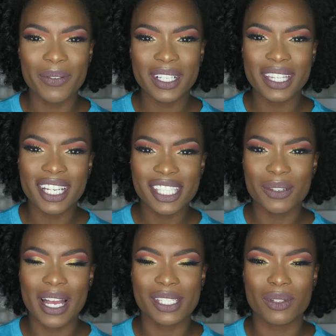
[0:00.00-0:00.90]
me what looks
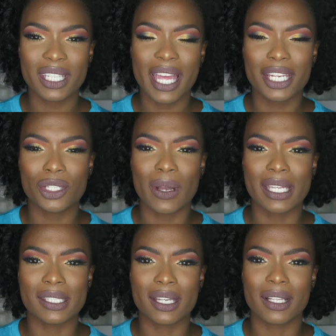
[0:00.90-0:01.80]
you guys really like. Do you
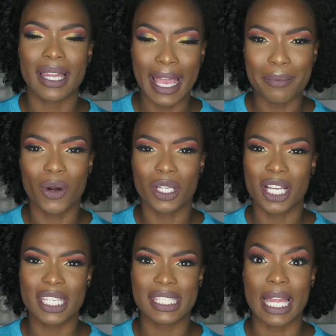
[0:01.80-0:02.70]
guys like more
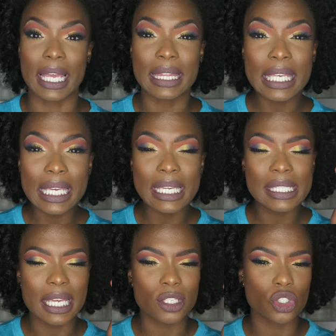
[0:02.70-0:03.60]
looks like
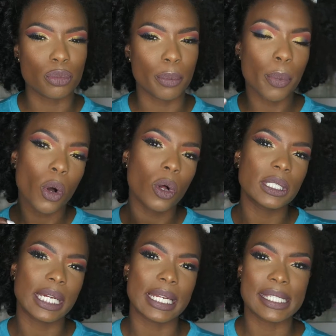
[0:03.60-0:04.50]
these, like super
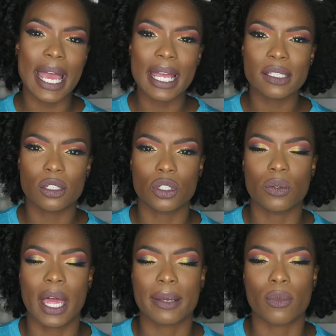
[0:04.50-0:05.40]
bold and intense, or do you
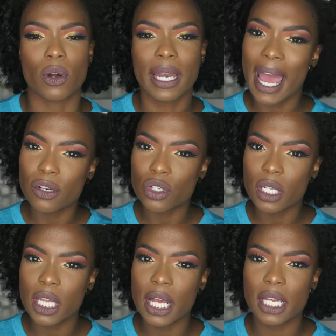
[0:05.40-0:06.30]
like more
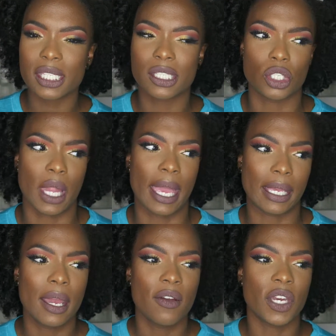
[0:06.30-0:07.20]
natural looks? Do you like
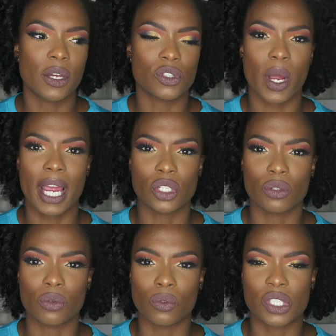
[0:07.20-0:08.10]
videos where
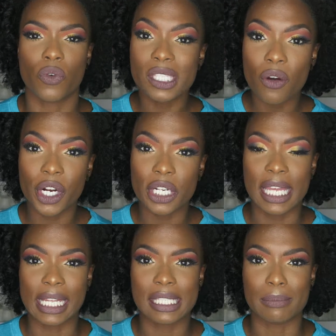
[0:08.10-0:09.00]
I do just voiceovers
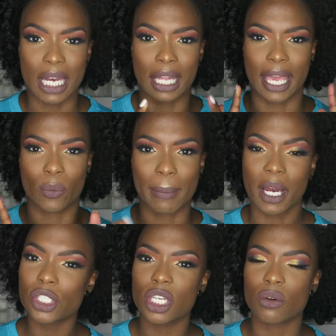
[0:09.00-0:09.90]
and it's me not like rambling
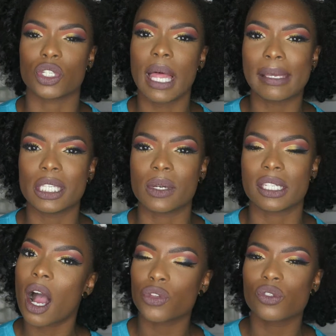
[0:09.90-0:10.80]
on to you, or do you like me doing
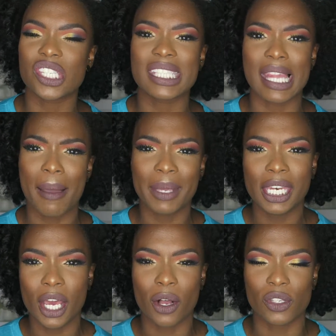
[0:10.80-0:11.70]
the talk-through? Just let
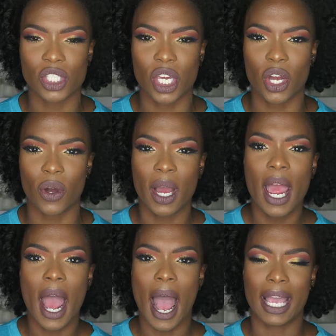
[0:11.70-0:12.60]
me know so
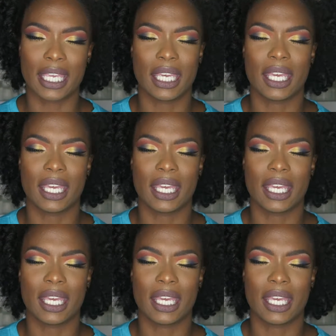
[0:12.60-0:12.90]
I